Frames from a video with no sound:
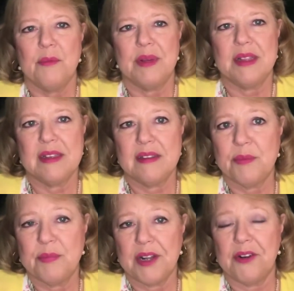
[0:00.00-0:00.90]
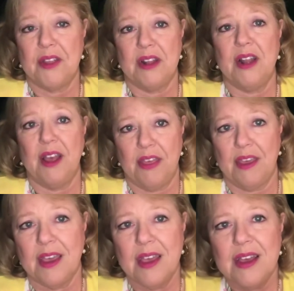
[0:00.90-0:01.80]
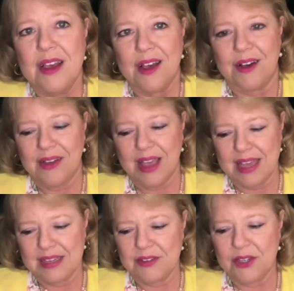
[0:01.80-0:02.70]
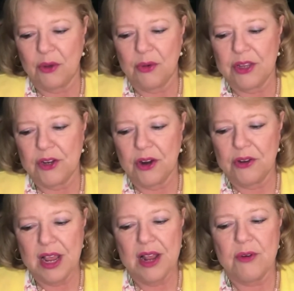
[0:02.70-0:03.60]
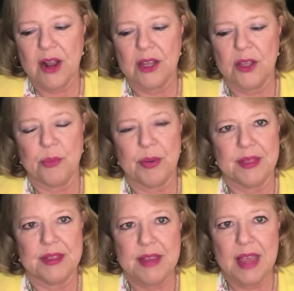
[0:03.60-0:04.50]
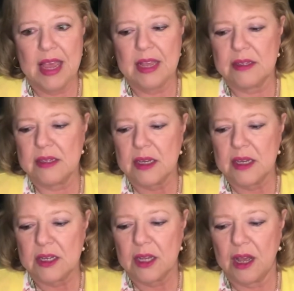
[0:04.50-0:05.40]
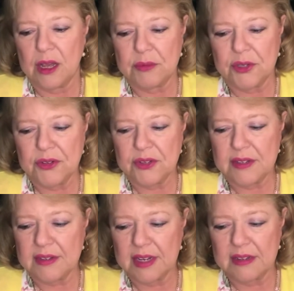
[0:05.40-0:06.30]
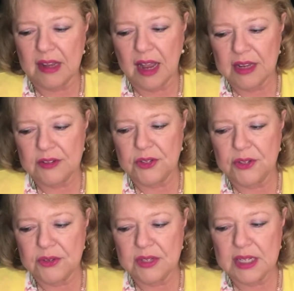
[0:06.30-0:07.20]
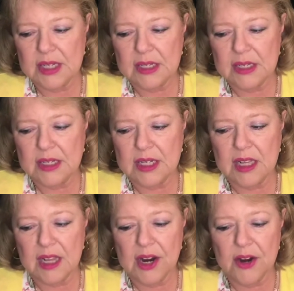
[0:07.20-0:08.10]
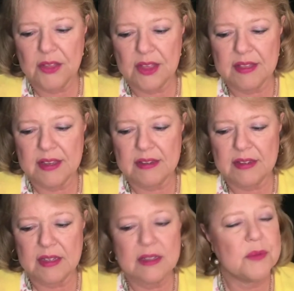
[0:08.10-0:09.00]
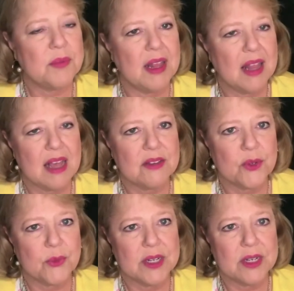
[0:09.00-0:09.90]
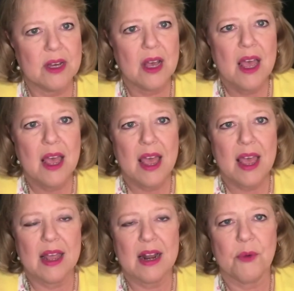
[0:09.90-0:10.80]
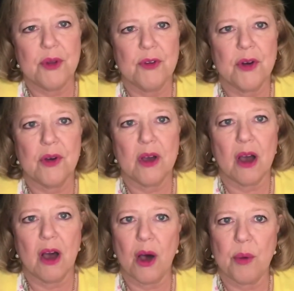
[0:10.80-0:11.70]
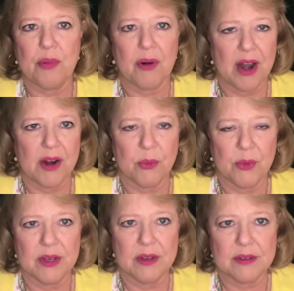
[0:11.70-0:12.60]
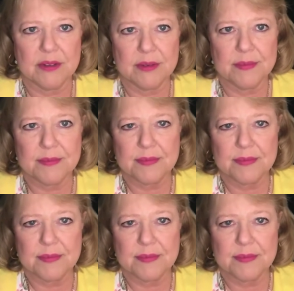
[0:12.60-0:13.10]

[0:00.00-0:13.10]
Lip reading: But this is better than nothing. Okay, so in your own handwriting, you put the date, Susie says, I, Susie, declare that this is my last will and I revoke all prior wills.